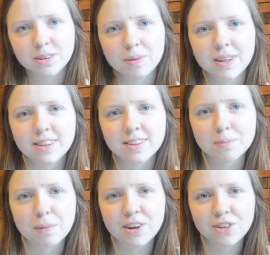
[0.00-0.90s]
to be in this
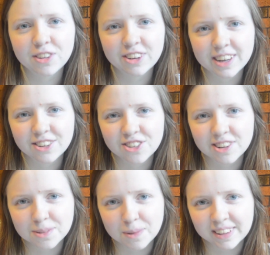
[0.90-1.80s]
brand new location
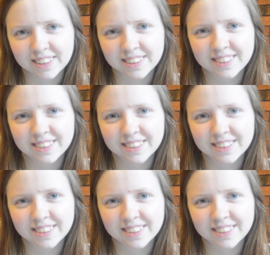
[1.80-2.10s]
as well.